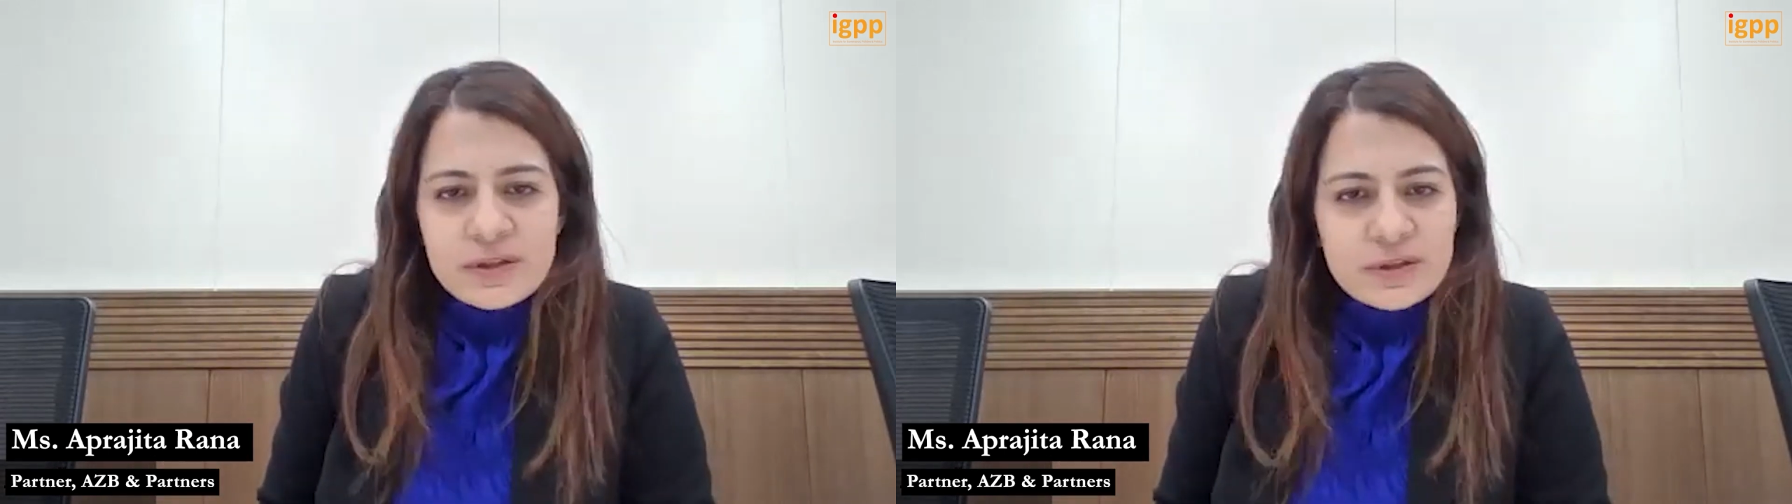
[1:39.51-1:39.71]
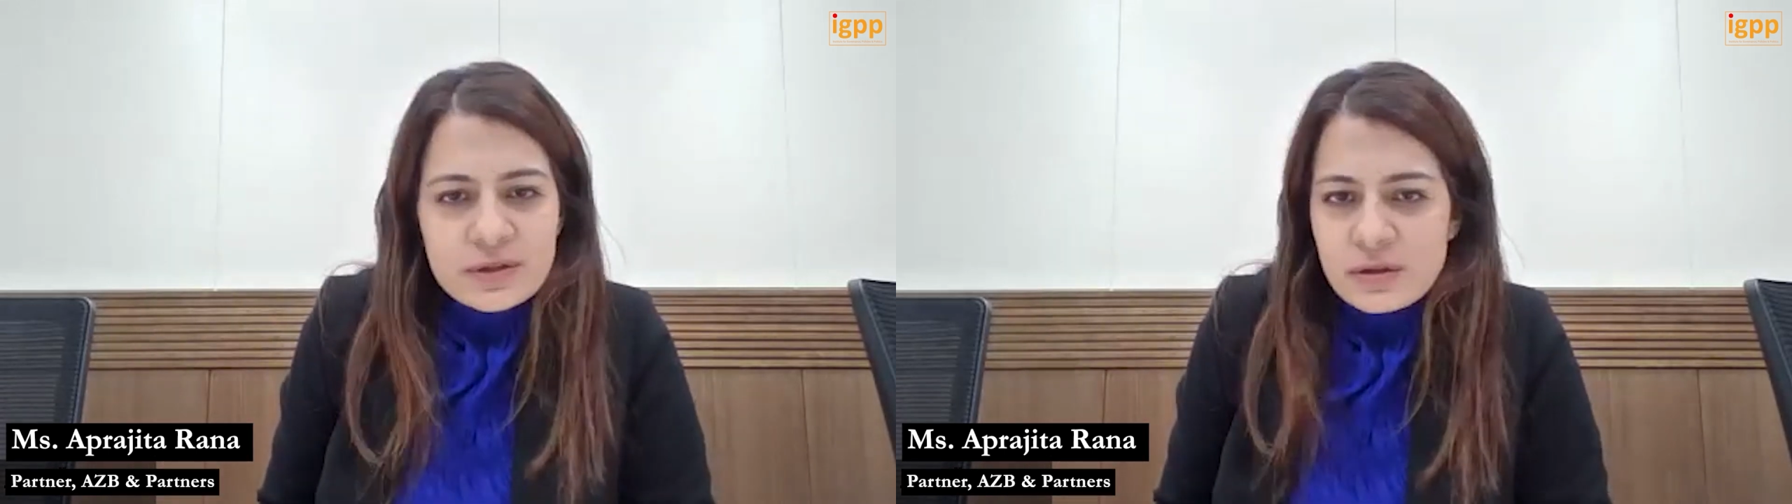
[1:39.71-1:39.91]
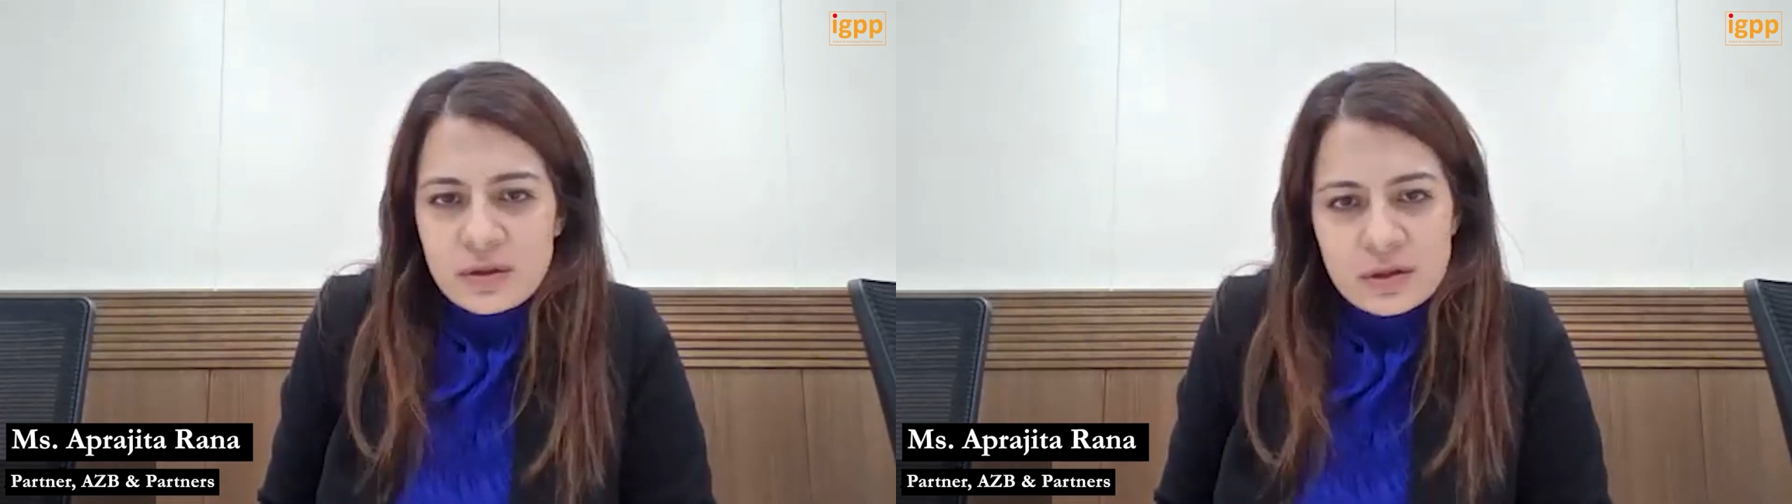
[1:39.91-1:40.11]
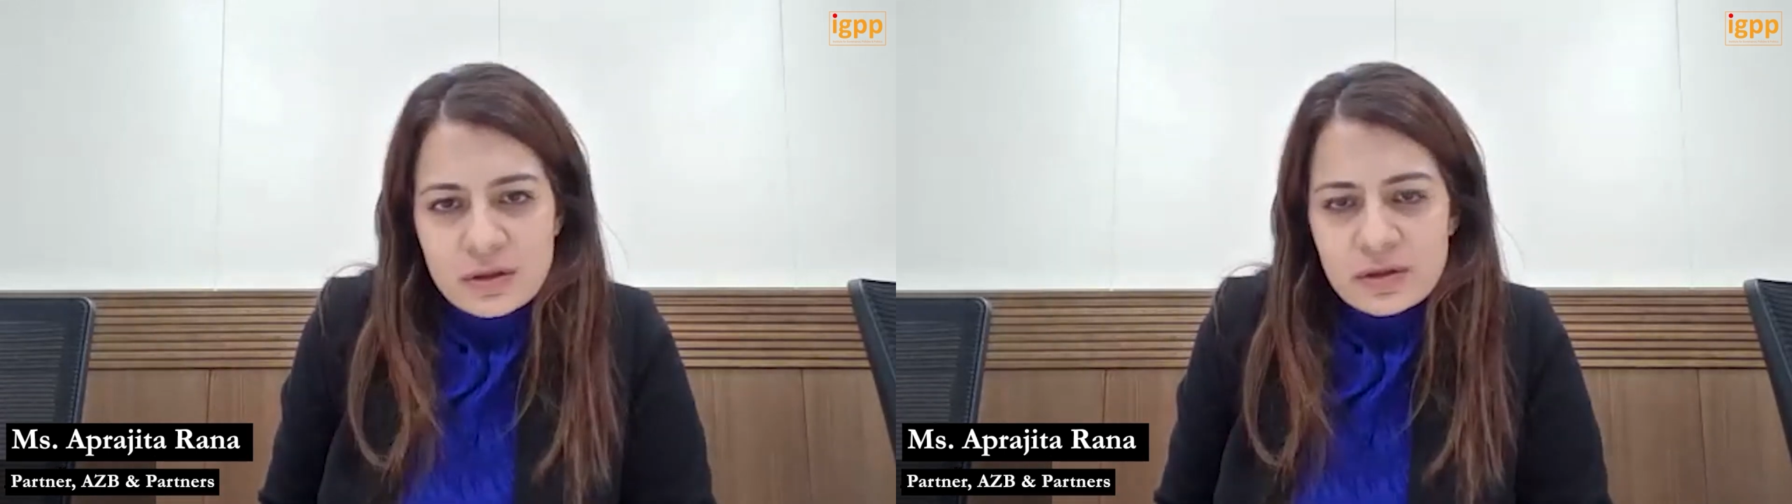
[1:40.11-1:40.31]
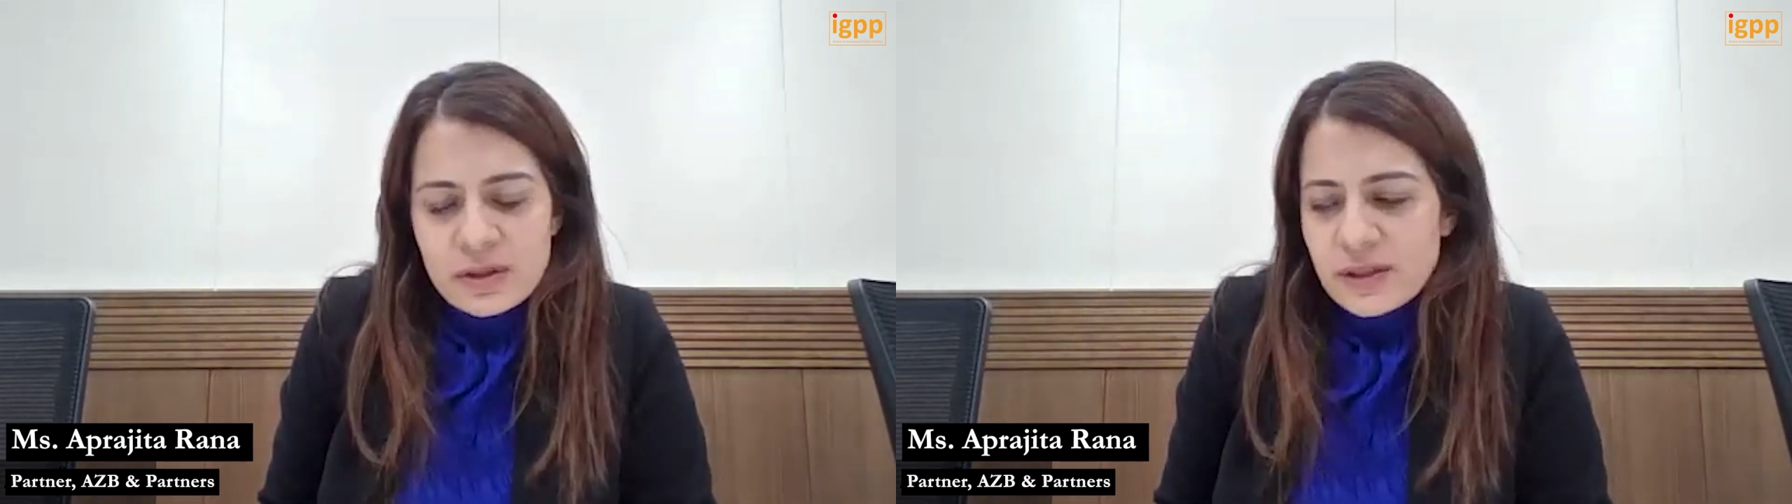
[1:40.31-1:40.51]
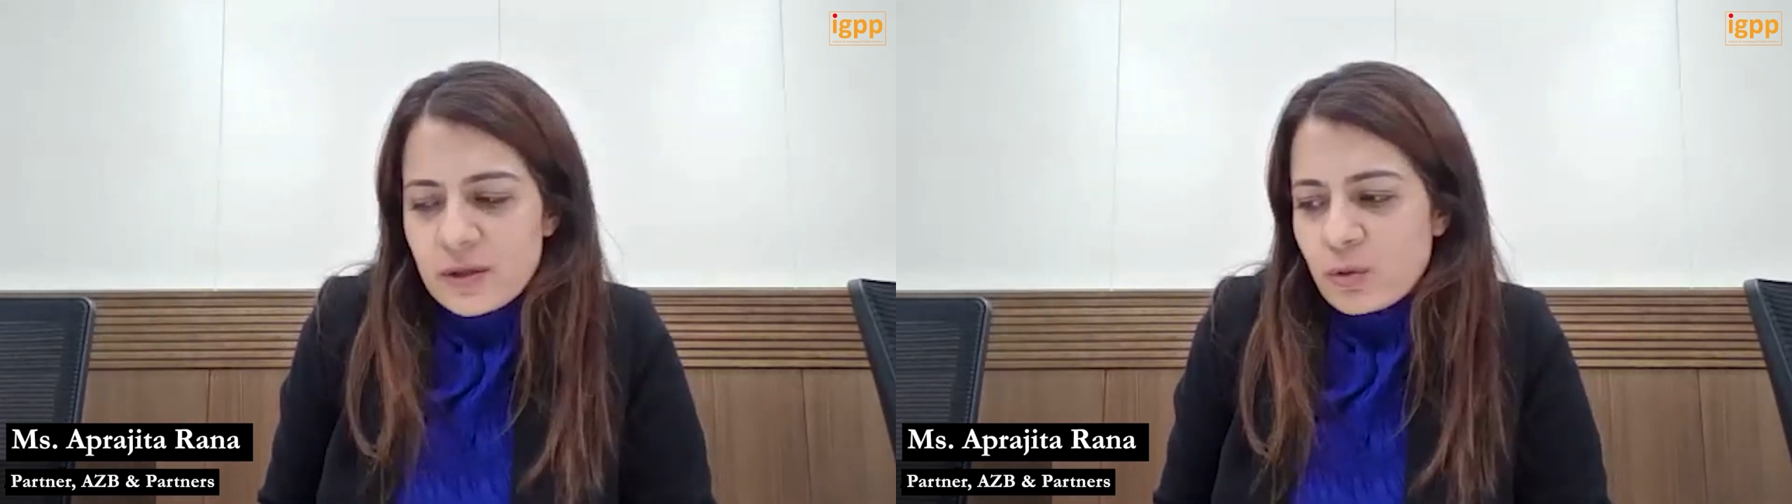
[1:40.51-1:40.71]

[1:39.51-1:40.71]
additional data